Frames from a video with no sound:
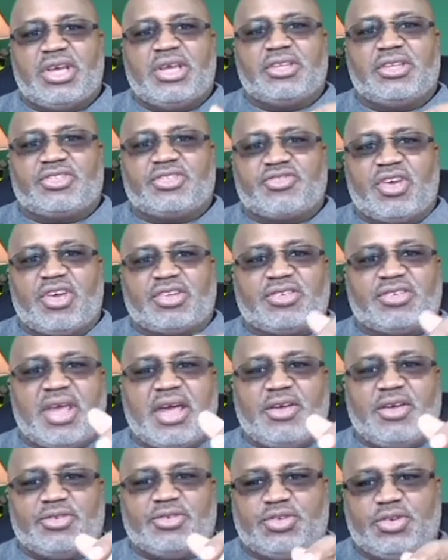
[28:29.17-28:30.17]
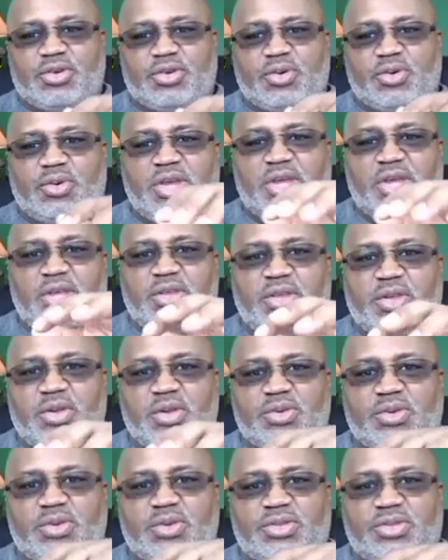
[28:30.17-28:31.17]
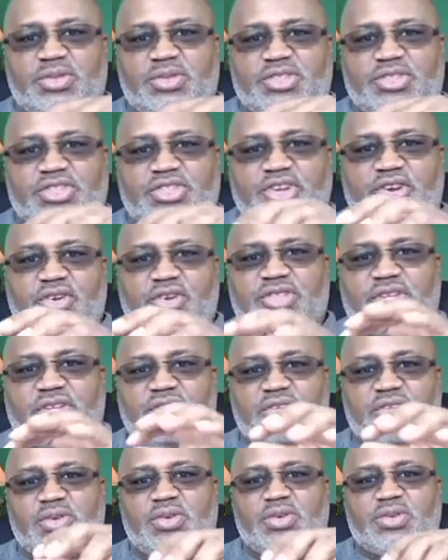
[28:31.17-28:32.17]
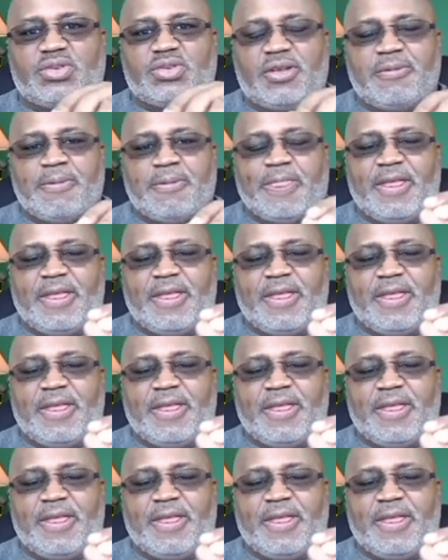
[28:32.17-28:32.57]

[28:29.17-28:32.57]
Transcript: the structure how to use the church and use